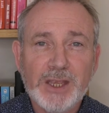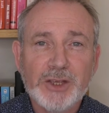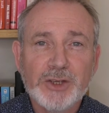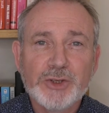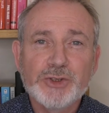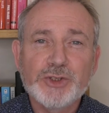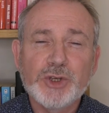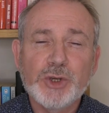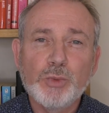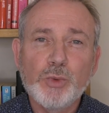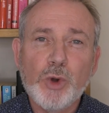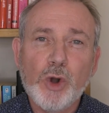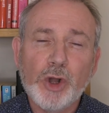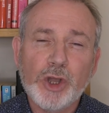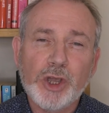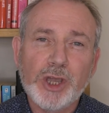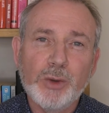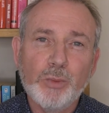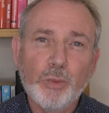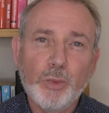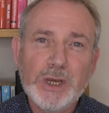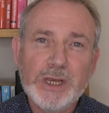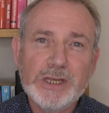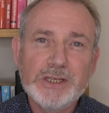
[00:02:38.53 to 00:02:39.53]
So what
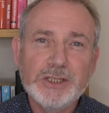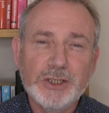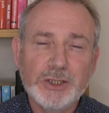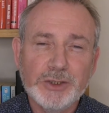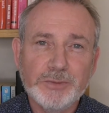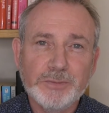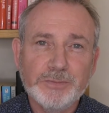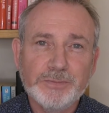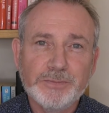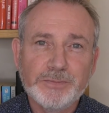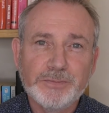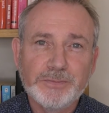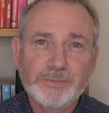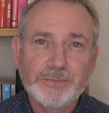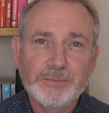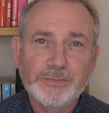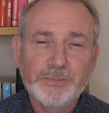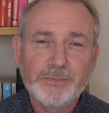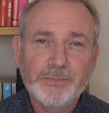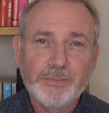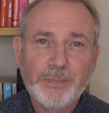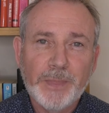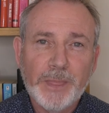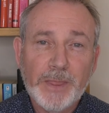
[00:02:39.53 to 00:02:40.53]
can we do?
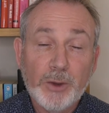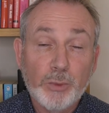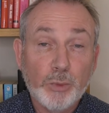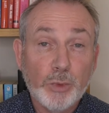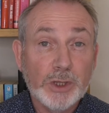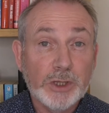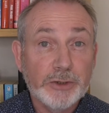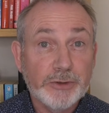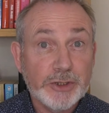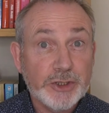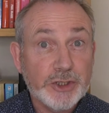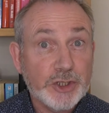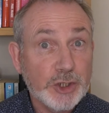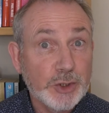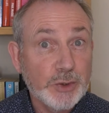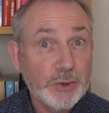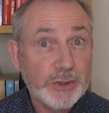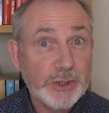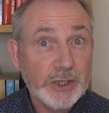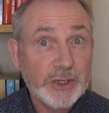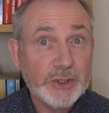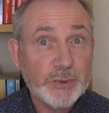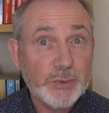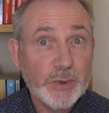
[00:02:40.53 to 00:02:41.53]
Well, there are 2
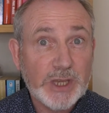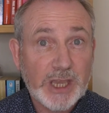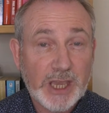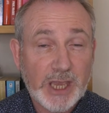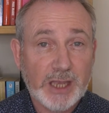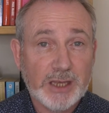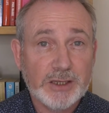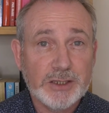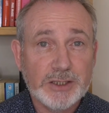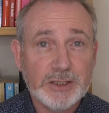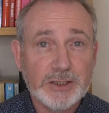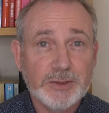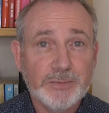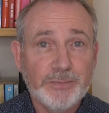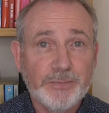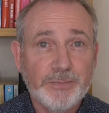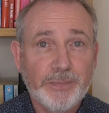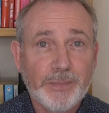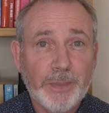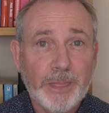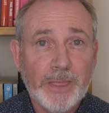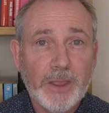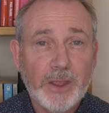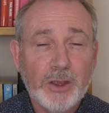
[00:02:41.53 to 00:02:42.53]
things we can do.
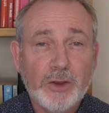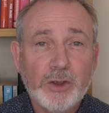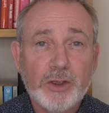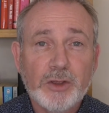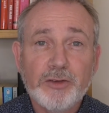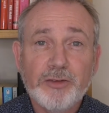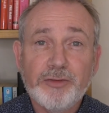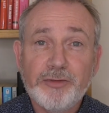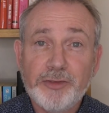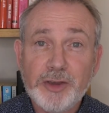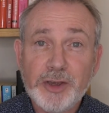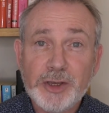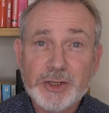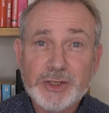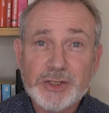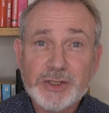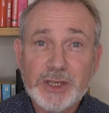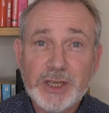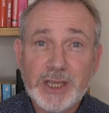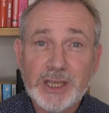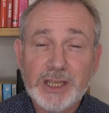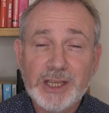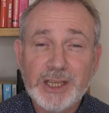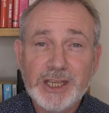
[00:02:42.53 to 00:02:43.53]
First
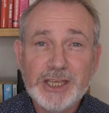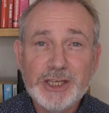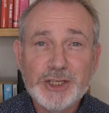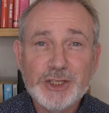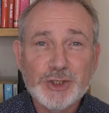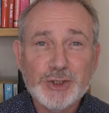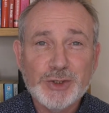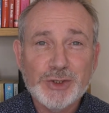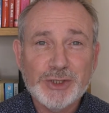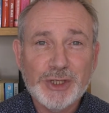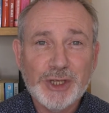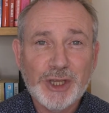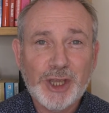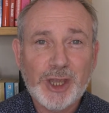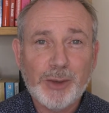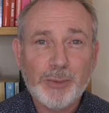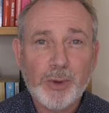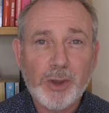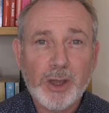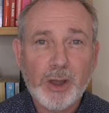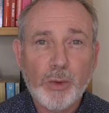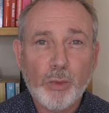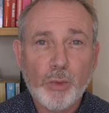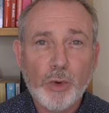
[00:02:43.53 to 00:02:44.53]
thing is to think
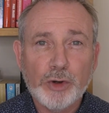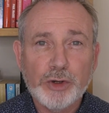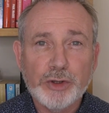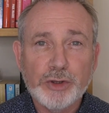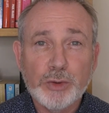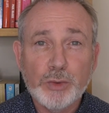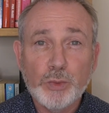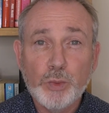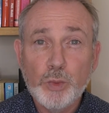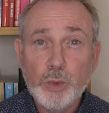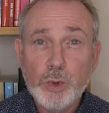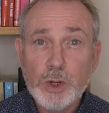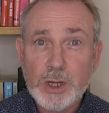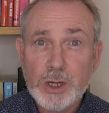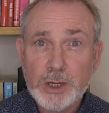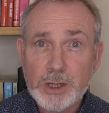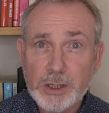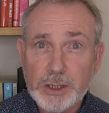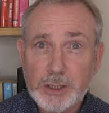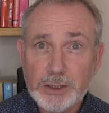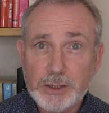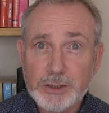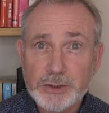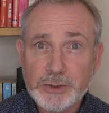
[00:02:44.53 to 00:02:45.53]
about what are the
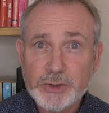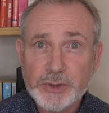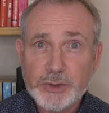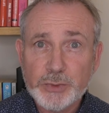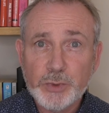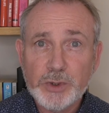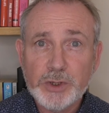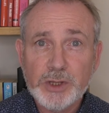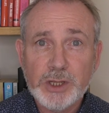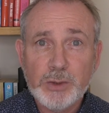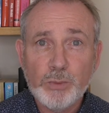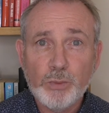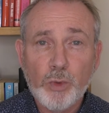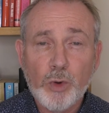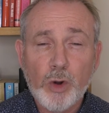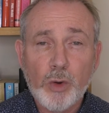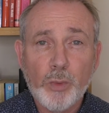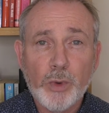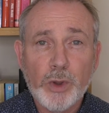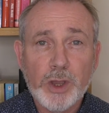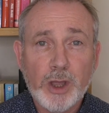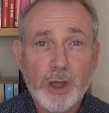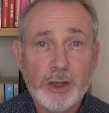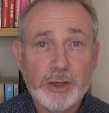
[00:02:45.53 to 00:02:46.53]
words within what
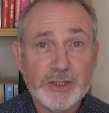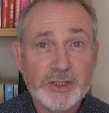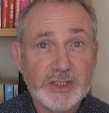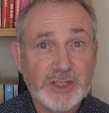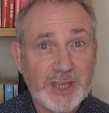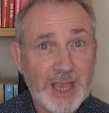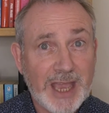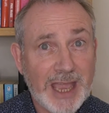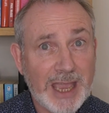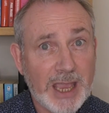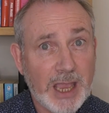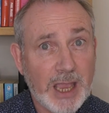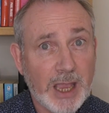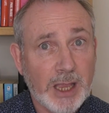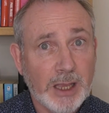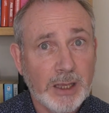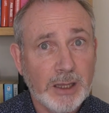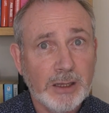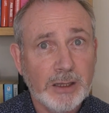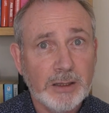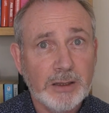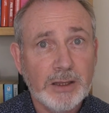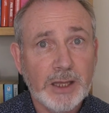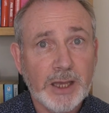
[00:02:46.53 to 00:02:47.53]
we are
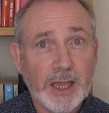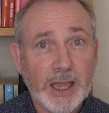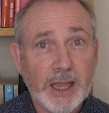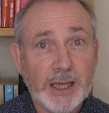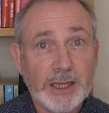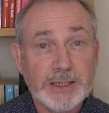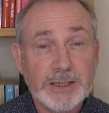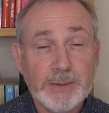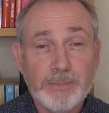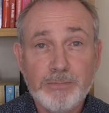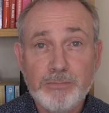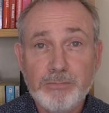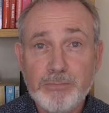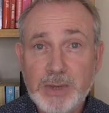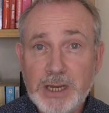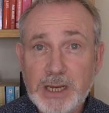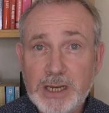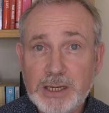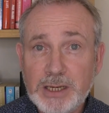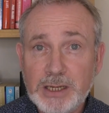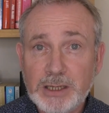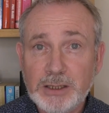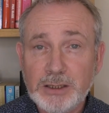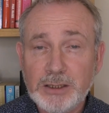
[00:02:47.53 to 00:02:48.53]
saying that add
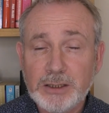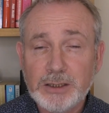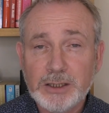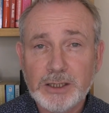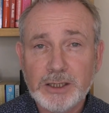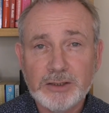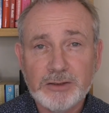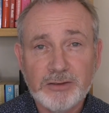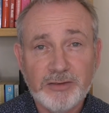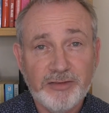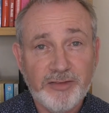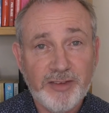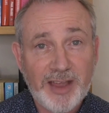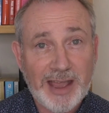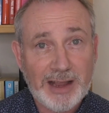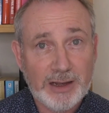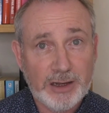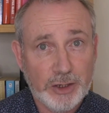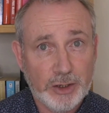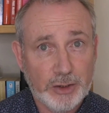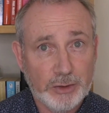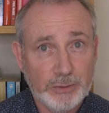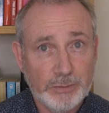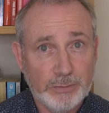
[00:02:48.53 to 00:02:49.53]
meaning and
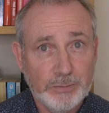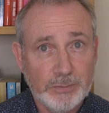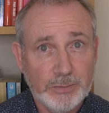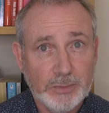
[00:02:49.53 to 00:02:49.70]
value.